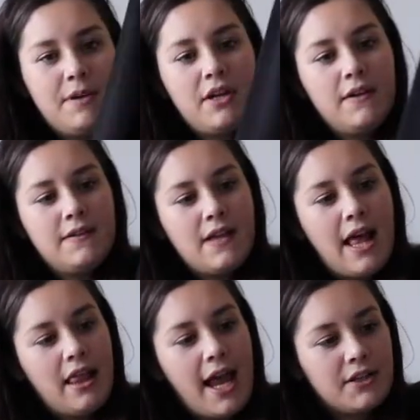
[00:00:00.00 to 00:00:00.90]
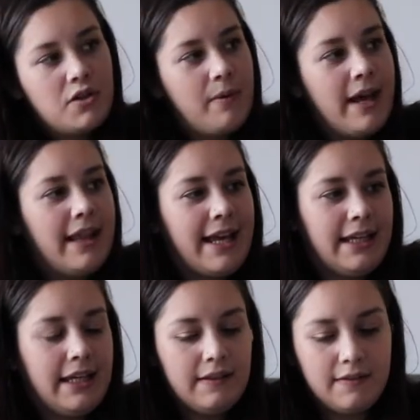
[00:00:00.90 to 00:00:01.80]
because I like to wear
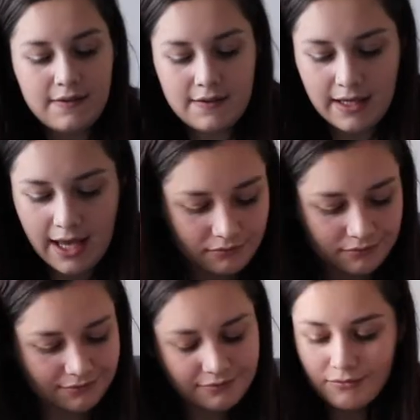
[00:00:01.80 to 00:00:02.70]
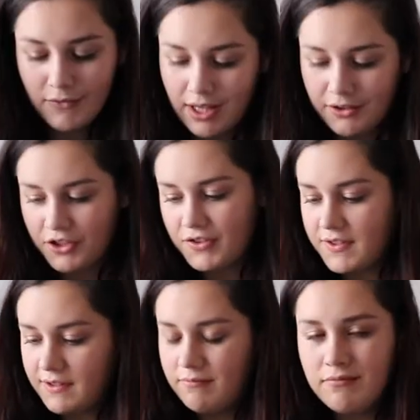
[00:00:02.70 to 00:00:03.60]
leggings.
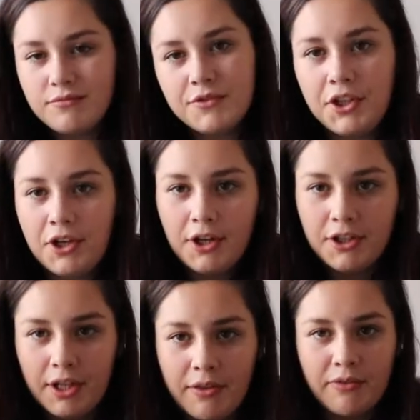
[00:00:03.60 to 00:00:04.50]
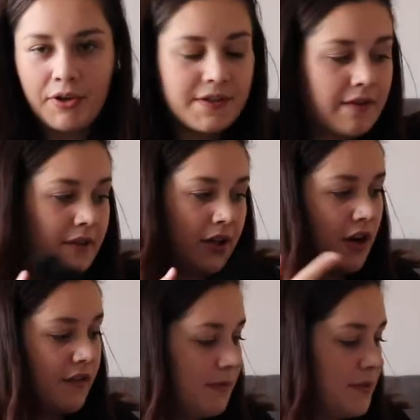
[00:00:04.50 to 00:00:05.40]
Just, you know, you can throw something
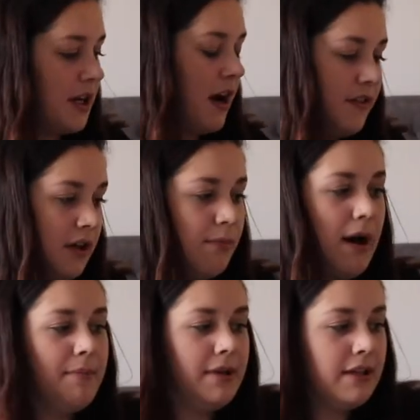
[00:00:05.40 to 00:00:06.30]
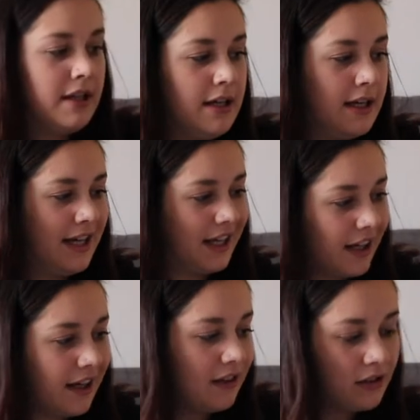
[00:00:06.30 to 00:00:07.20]
over them to cover your bum and it
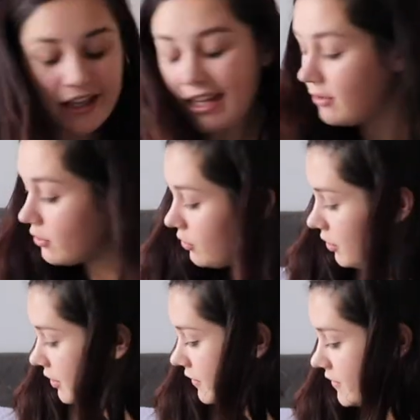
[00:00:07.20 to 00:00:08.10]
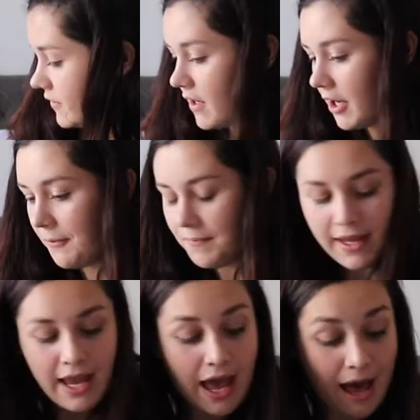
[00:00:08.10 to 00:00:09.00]
can look good. So
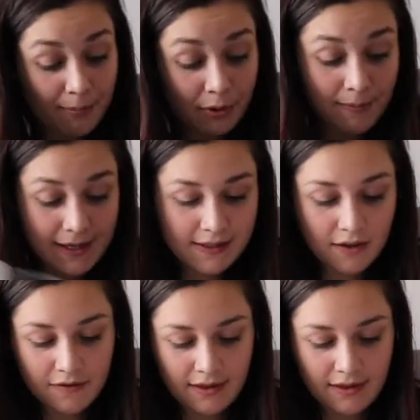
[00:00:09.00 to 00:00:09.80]
I bought myself